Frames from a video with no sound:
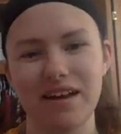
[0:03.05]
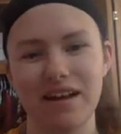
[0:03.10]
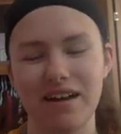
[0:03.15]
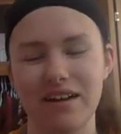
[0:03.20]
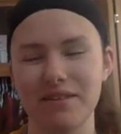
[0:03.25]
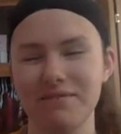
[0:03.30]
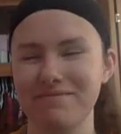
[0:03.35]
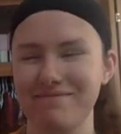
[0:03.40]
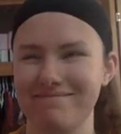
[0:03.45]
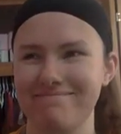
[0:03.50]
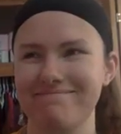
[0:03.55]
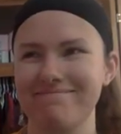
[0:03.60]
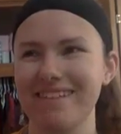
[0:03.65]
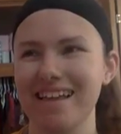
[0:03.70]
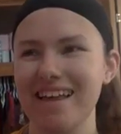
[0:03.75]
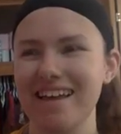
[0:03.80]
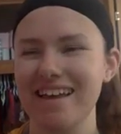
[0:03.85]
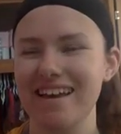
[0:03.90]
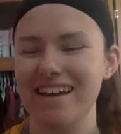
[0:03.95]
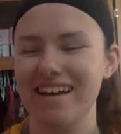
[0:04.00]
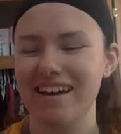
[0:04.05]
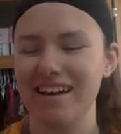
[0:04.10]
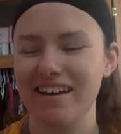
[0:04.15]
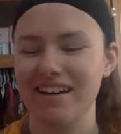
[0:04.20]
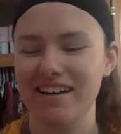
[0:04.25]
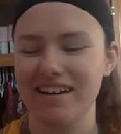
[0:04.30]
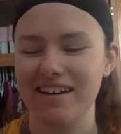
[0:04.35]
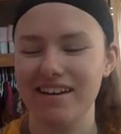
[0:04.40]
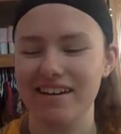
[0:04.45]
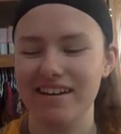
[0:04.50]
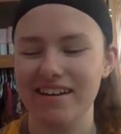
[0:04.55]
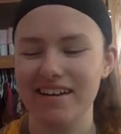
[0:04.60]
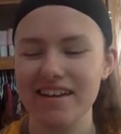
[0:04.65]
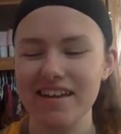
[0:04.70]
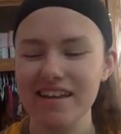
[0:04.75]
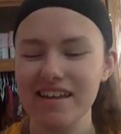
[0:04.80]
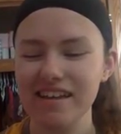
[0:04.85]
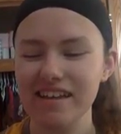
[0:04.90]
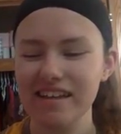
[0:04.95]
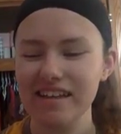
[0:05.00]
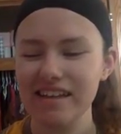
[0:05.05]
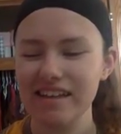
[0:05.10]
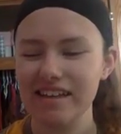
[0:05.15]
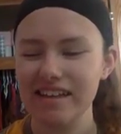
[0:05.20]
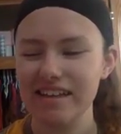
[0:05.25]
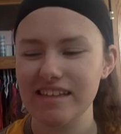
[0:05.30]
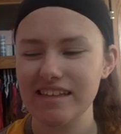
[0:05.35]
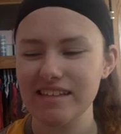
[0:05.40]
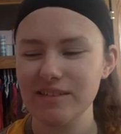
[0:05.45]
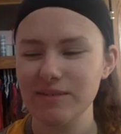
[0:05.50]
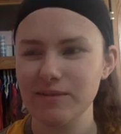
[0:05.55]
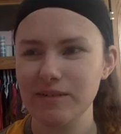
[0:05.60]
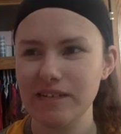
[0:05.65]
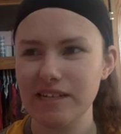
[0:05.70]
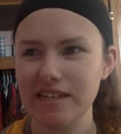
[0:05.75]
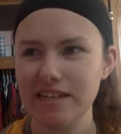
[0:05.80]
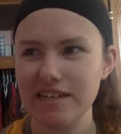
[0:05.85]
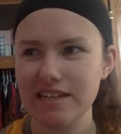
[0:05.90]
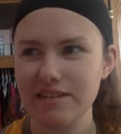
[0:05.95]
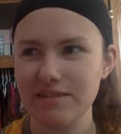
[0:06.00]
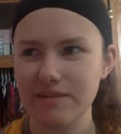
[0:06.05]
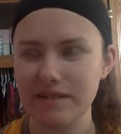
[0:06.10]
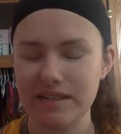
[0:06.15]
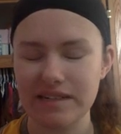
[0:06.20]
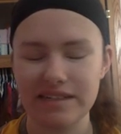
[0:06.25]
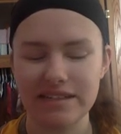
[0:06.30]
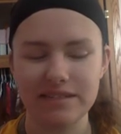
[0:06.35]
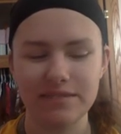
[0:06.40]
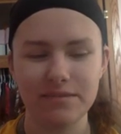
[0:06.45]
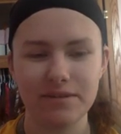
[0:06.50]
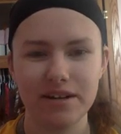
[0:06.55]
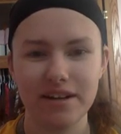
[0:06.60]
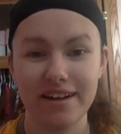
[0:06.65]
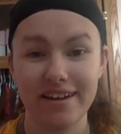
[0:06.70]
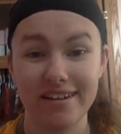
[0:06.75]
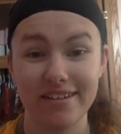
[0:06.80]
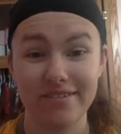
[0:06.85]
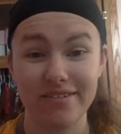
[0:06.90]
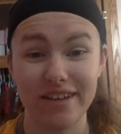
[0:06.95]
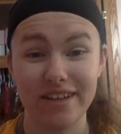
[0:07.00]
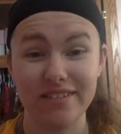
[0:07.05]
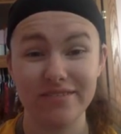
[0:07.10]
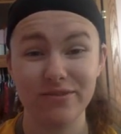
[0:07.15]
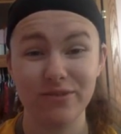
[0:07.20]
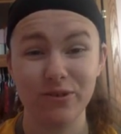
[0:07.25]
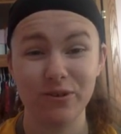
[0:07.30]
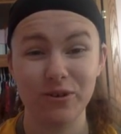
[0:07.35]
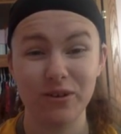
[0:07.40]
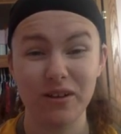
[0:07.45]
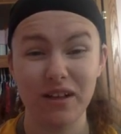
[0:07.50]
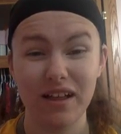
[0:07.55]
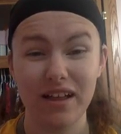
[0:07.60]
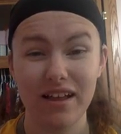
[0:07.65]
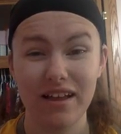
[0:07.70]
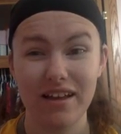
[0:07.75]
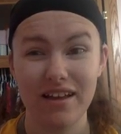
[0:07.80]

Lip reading: Um, uh, this week was pretty uneventful.